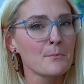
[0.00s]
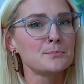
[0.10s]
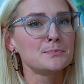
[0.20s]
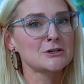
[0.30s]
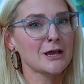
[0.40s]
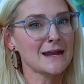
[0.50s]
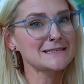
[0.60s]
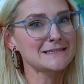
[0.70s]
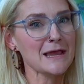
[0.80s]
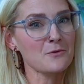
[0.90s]
But you got to
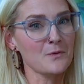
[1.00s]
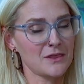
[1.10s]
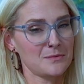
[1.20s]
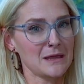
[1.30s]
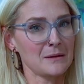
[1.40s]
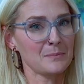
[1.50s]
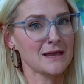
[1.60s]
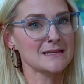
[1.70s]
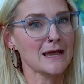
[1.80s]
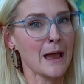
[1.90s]
stay with me
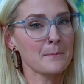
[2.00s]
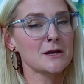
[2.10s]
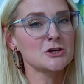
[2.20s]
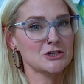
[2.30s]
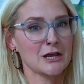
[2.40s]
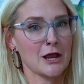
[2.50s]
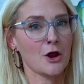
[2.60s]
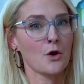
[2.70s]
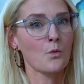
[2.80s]
because I'm going to share